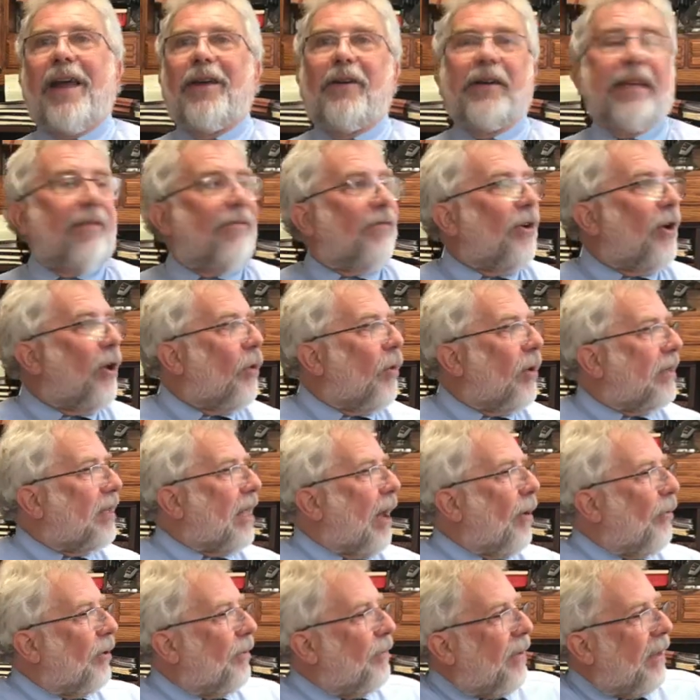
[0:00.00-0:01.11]
I don't even know what
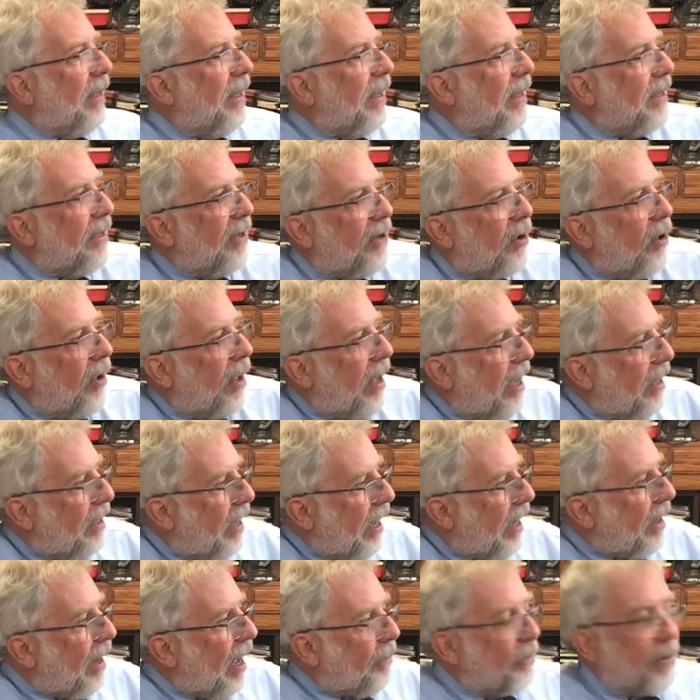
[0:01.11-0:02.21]
that would be.
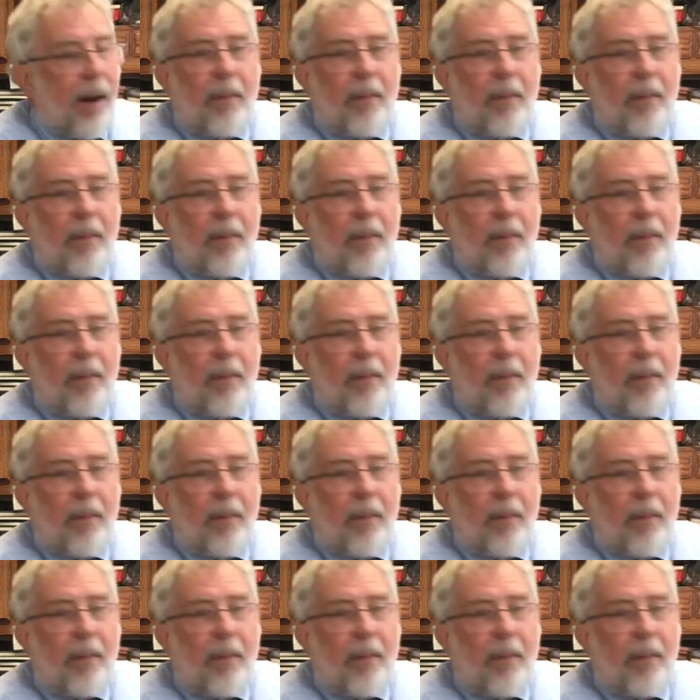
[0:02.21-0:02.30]
I